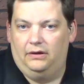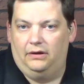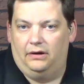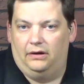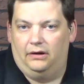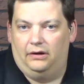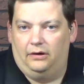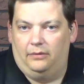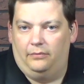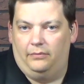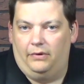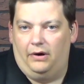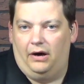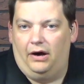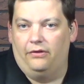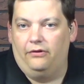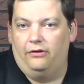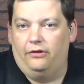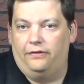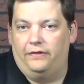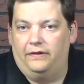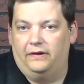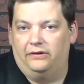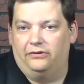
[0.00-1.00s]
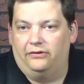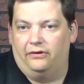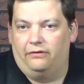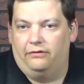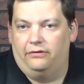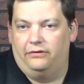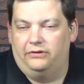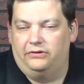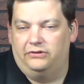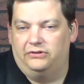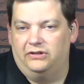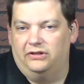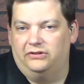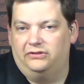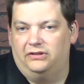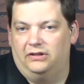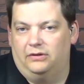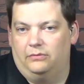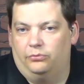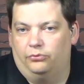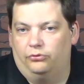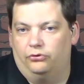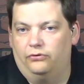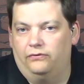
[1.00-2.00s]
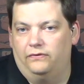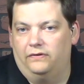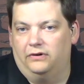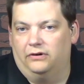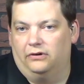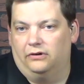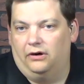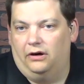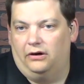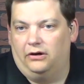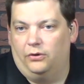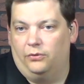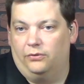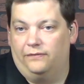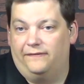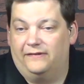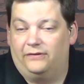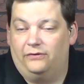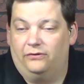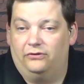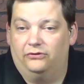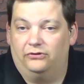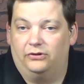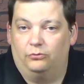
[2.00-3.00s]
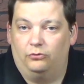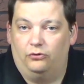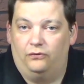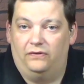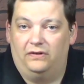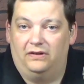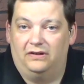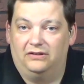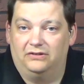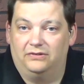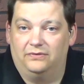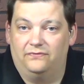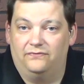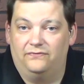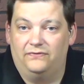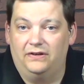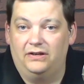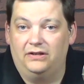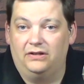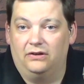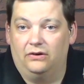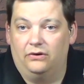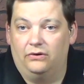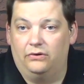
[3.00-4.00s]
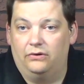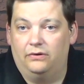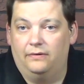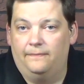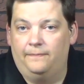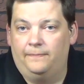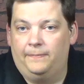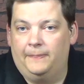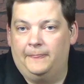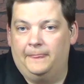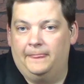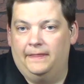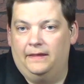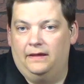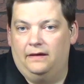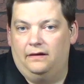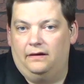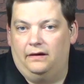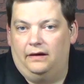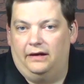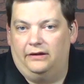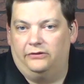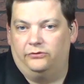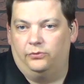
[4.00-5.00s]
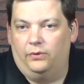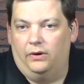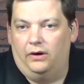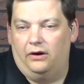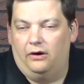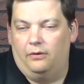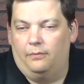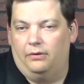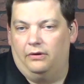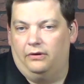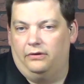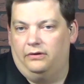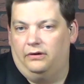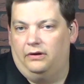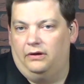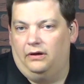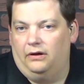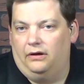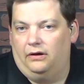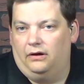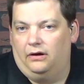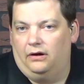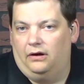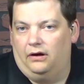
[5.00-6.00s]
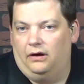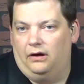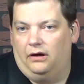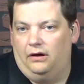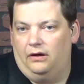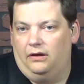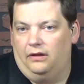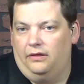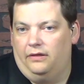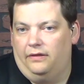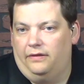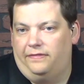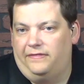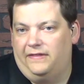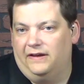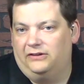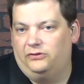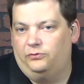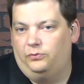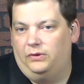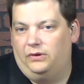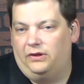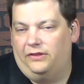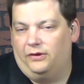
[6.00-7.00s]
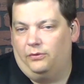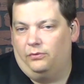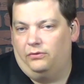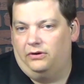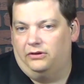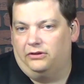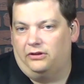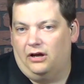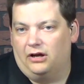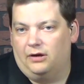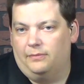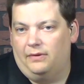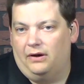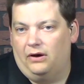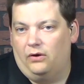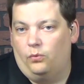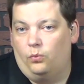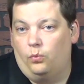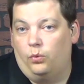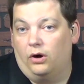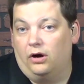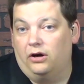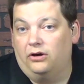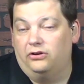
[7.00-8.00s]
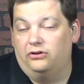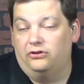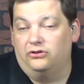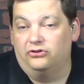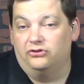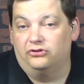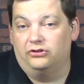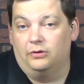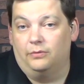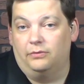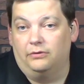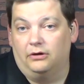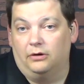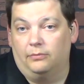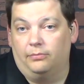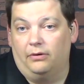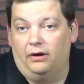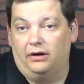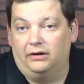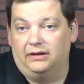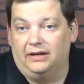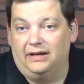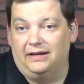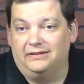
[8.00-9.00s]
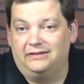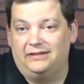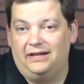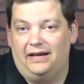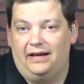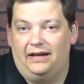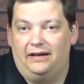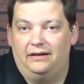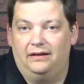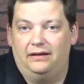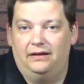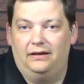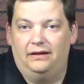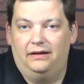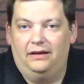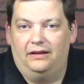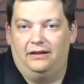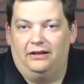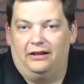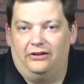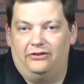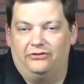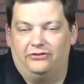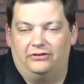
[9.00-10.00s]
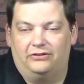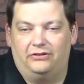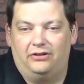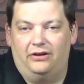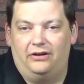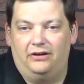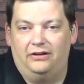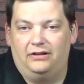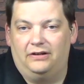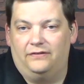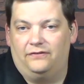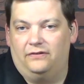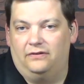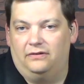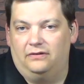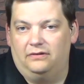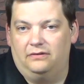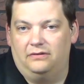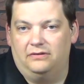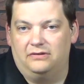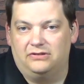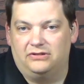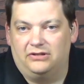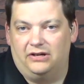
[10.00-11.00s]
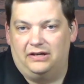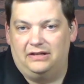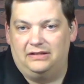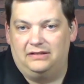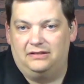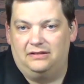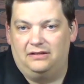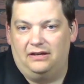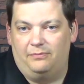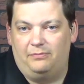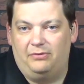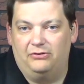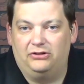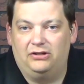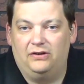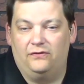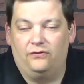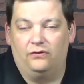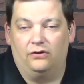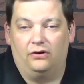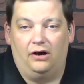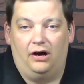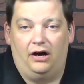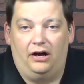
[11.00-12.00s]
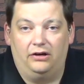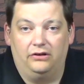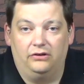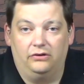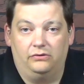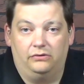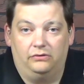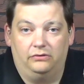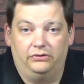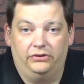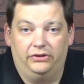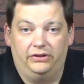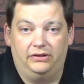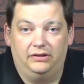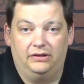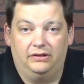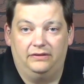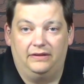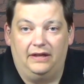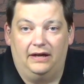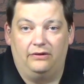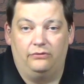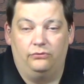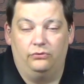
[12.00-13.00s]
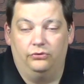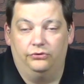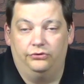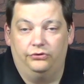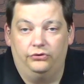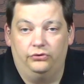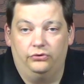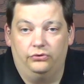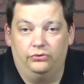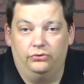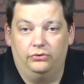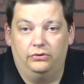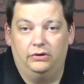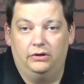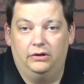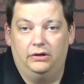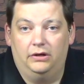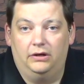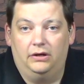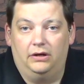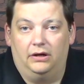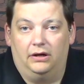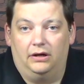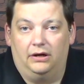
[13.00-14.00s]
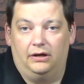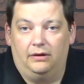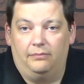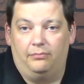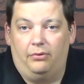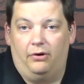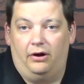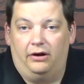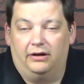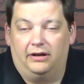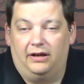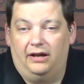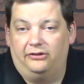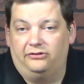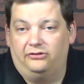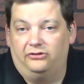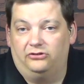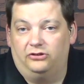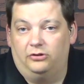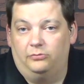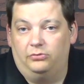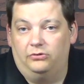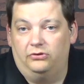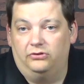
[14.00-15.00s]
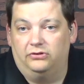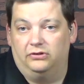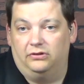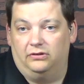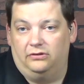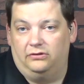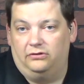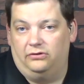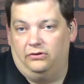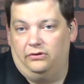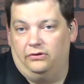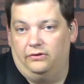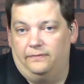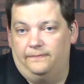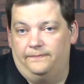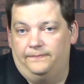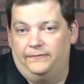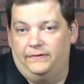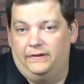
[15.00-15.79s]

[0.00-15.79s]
other things other than just improving your audio. In fact, we're going to start moving into some video as well, but next week I think we're going to talk about where do you distribute your podcast at. And there's a ton of different sites, especially if you're audio only, that will do podcast distribution. So